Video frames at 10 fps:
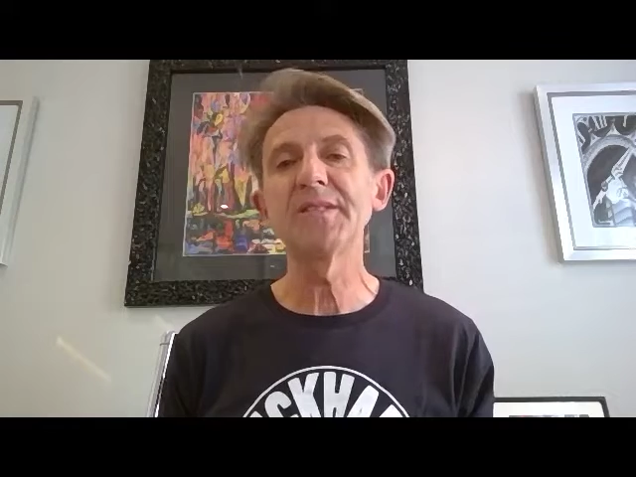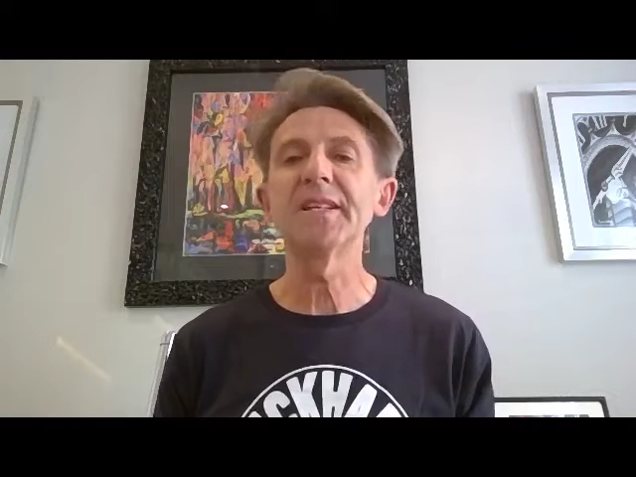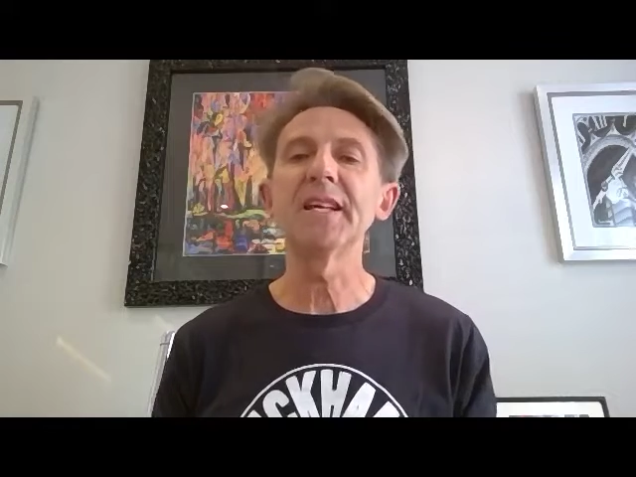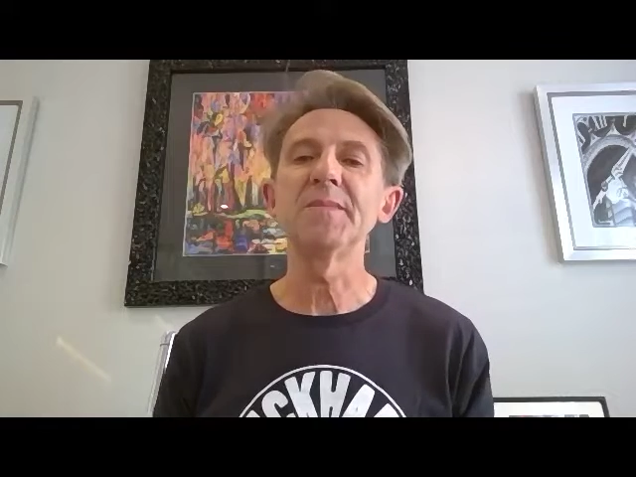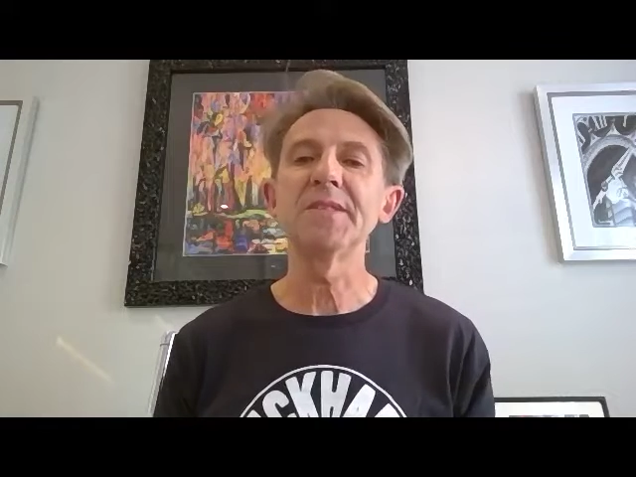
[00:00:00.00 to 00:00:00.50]

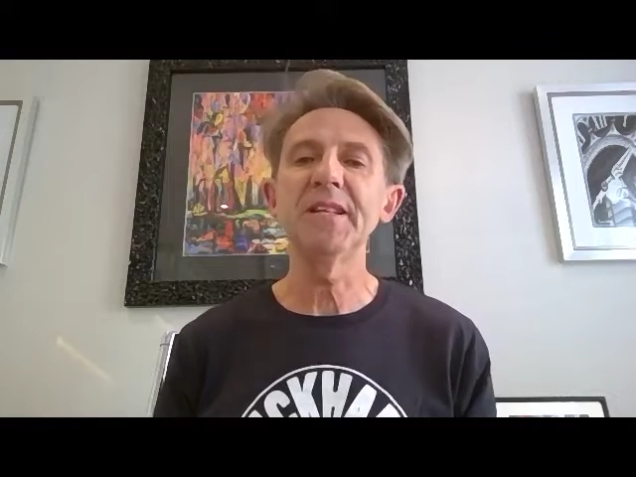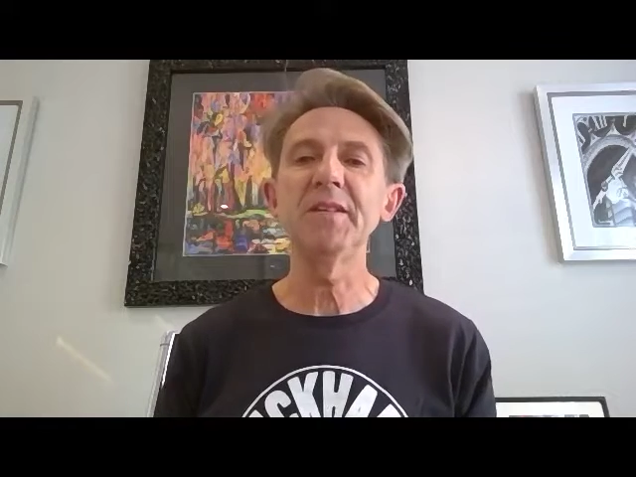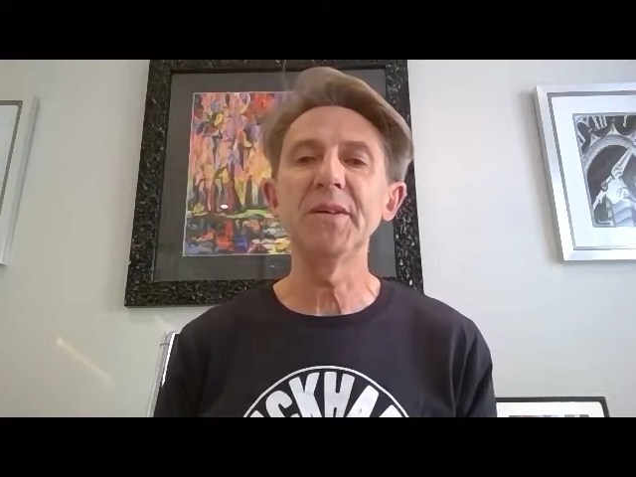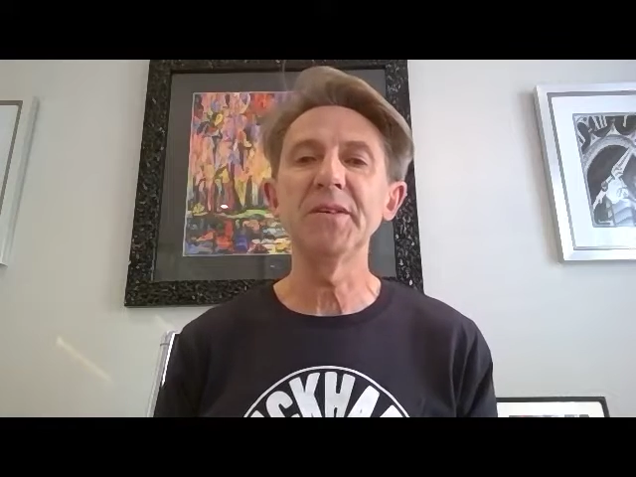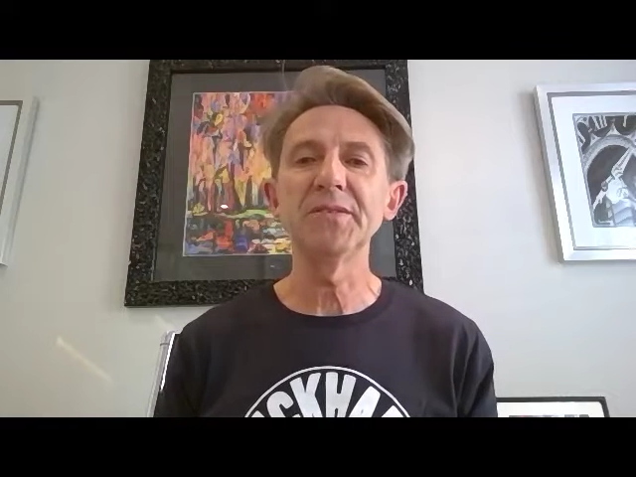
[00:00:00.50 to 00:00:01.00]
scheme,
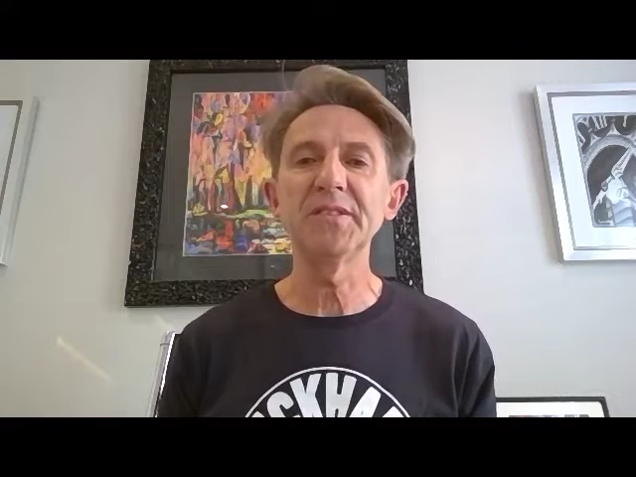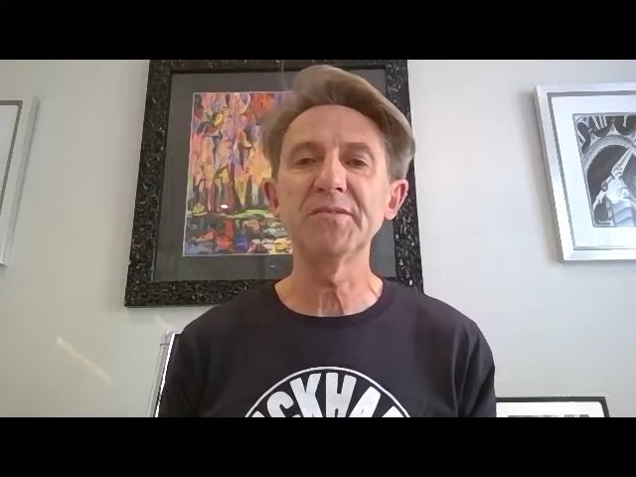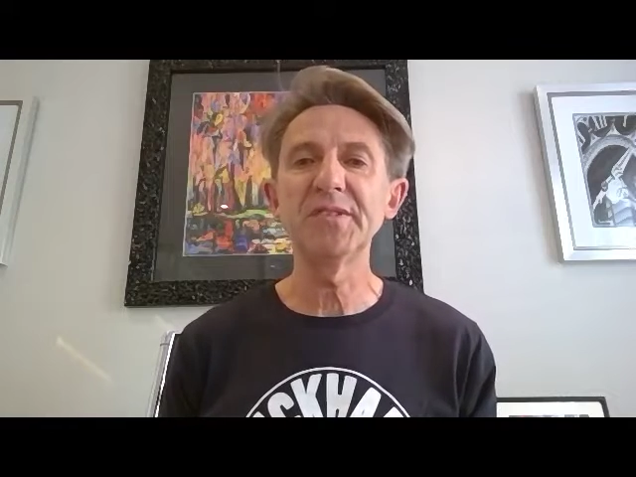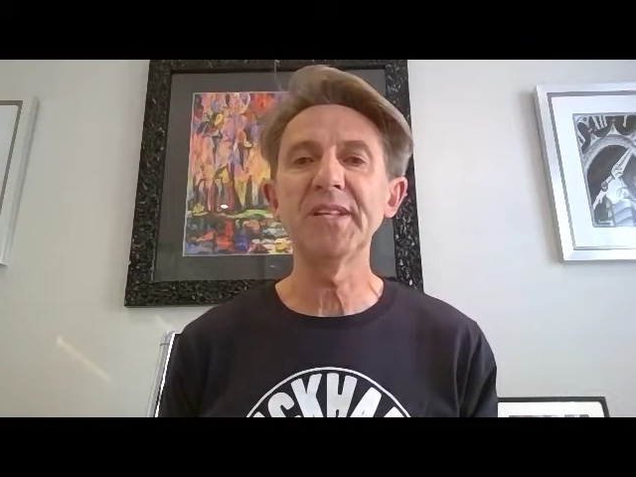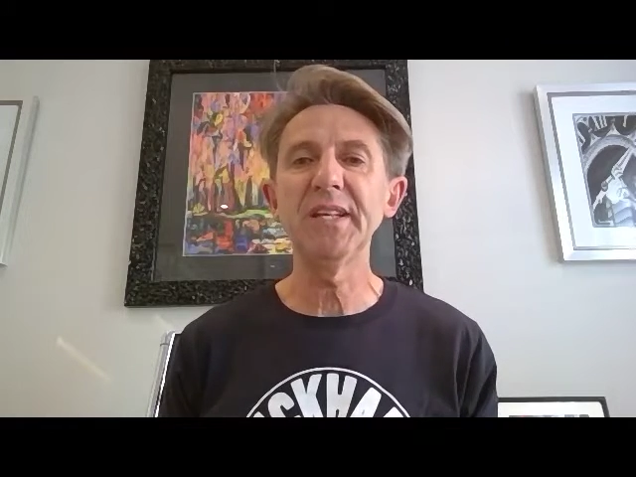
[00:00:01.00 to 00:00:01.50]
CBILS, has
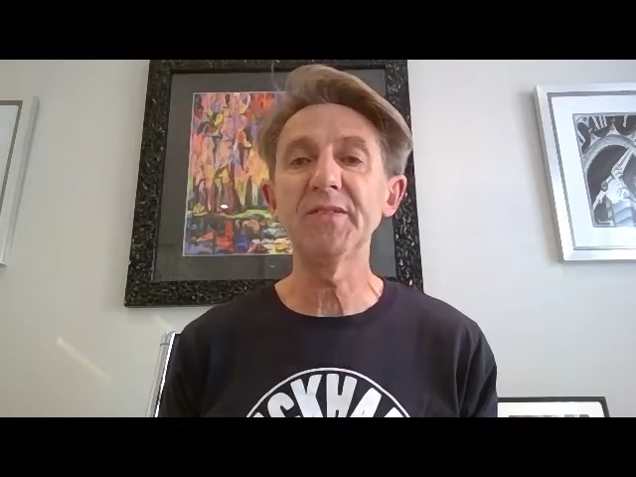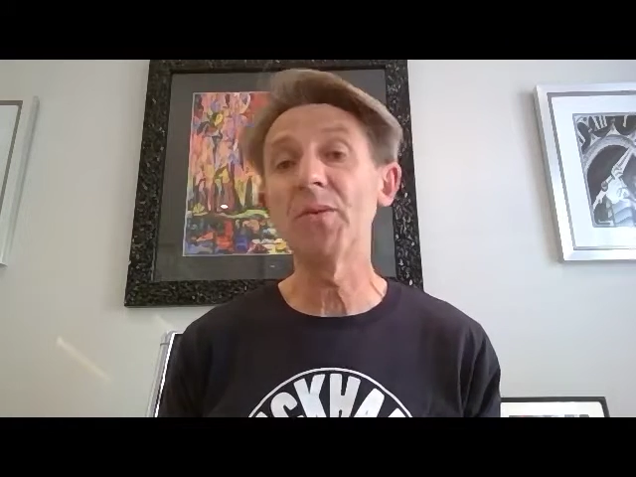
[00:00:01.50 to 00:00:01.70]
received